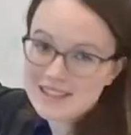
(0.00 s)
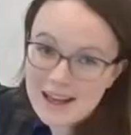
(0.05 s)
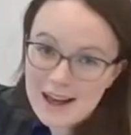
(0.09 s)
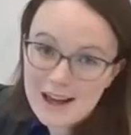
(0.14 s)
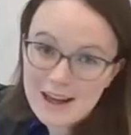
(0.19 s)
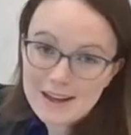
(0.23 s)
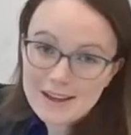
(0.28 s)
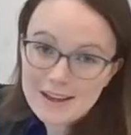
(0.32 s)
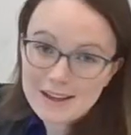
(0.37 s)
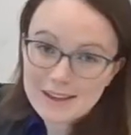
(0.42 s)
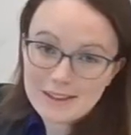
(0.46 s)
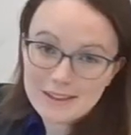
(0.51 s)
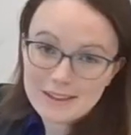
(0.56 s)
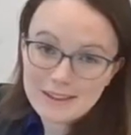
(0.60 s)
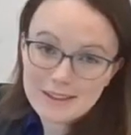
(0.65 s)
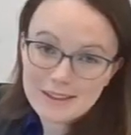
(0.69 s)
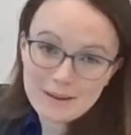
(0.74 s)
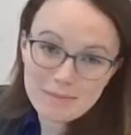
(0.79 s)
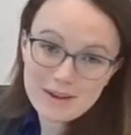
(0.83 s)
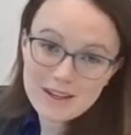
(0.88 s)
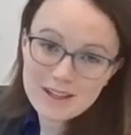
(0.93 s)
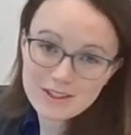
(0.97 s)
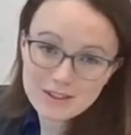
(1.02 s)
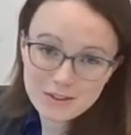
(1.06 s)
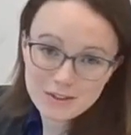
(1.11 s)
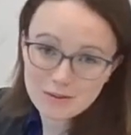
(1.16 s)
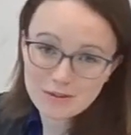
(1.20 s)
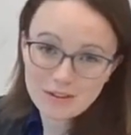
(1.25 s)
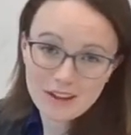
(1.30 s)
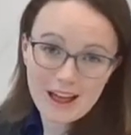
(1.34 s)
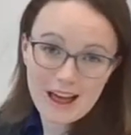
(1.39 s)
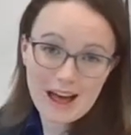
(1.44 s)
that the B's are
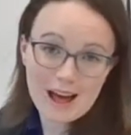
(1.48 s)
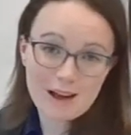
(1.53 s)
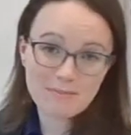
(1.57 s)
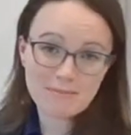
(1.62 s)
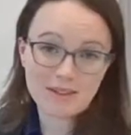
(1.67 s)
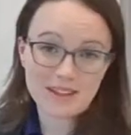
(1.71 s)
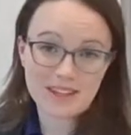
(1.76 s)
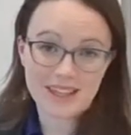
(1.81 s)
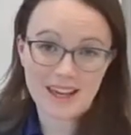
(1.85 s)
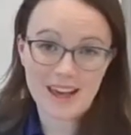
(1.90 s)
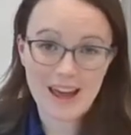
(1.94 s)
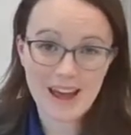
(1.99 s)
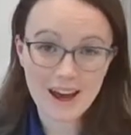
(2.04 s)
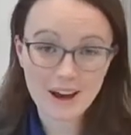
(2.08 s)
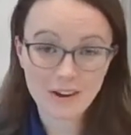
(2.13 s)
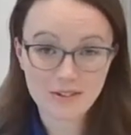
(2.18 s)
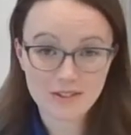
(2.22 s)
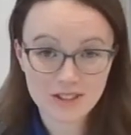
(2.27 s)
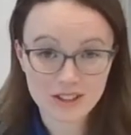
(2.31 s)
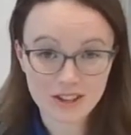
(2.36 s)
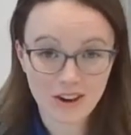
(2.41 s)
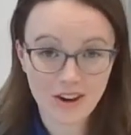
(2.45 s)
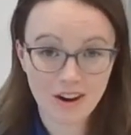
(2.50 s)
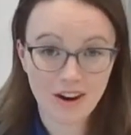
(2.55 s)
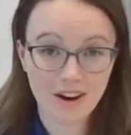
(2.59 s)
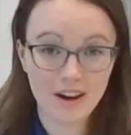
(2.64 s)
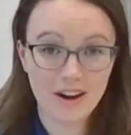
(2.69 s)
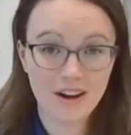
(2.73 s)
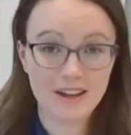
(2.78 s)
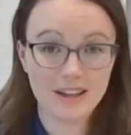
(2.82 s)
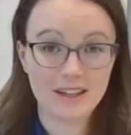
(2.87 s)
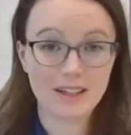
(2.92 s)
flat, but the F's
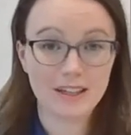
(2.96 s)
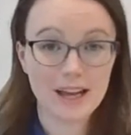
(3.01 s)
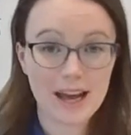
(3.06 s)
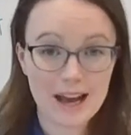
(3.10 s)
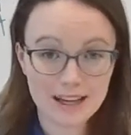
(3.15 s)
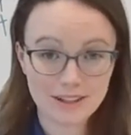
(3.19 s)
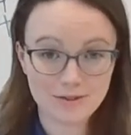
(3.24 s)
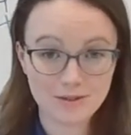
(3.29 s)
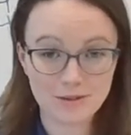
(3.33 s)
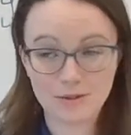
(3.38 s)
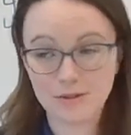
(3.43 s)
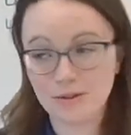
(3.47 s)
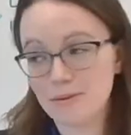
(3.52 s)
are natural.